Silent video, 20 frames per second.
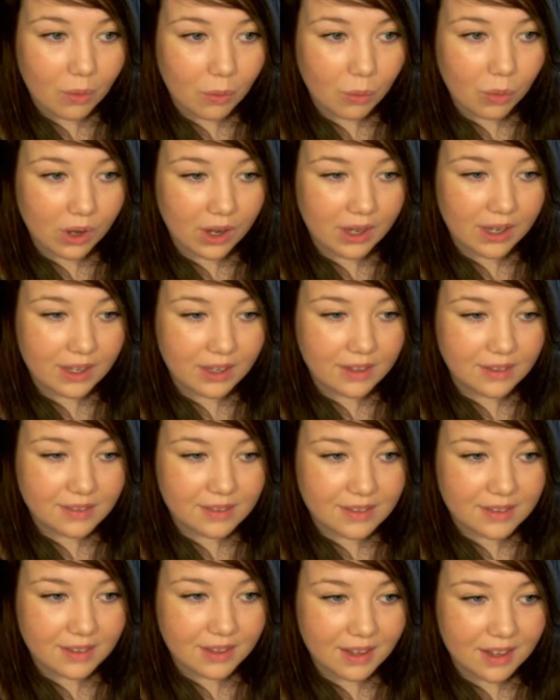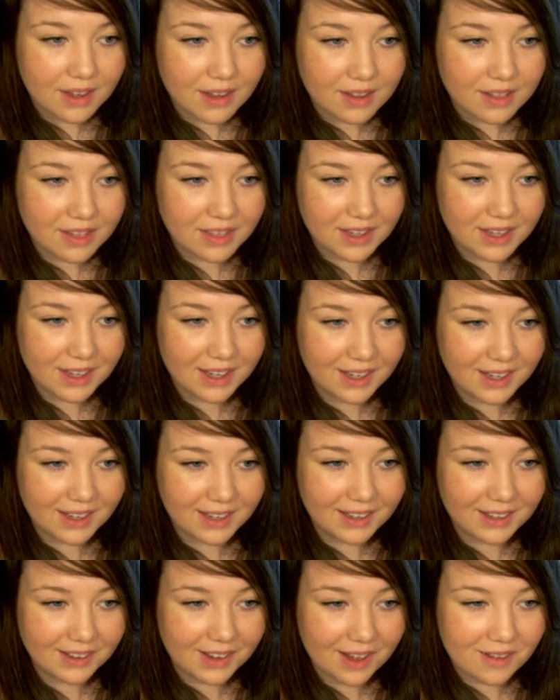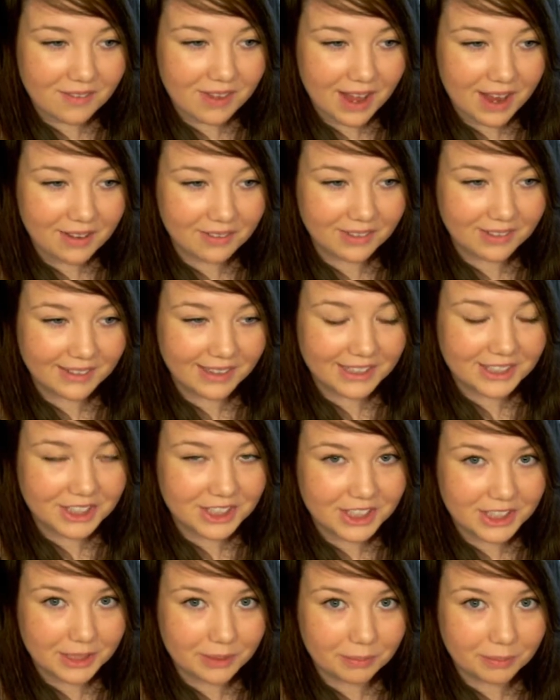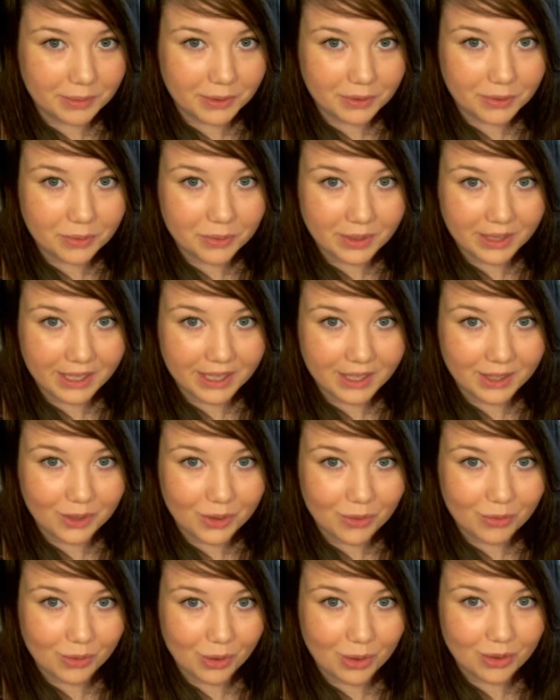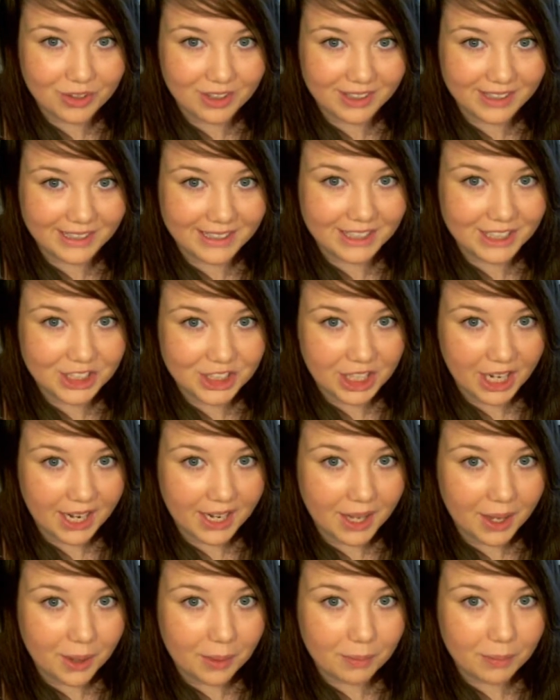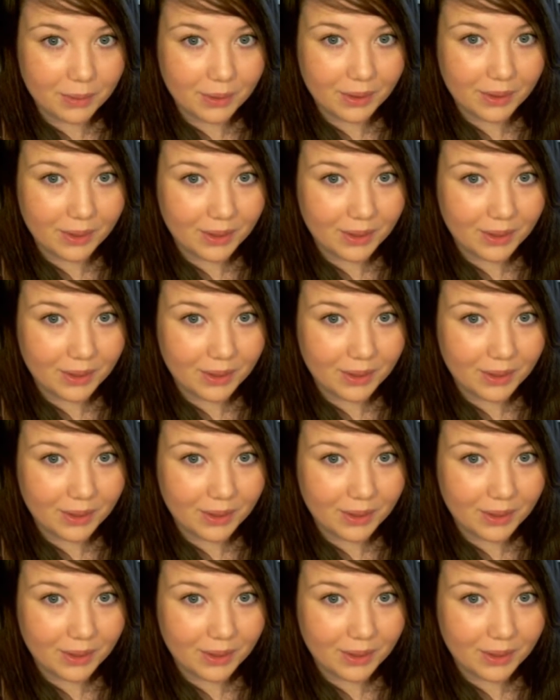was the love-hate relationship between Rosalie and Jacob